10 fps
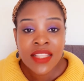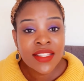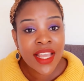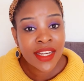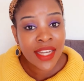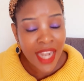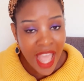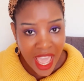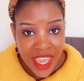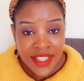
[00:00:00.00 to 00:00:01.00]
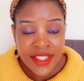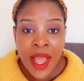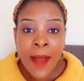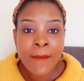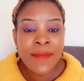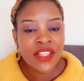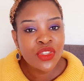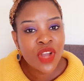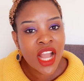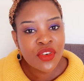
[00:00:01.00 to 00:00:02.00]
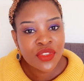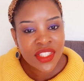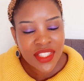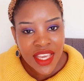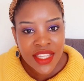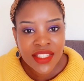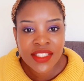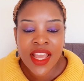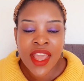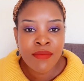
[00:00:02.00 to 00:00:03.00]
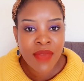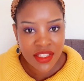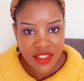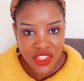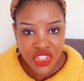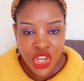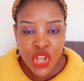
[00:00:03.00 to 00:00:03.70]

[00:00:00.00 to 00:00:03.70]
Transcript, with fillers: send likes, but you cannot send a message.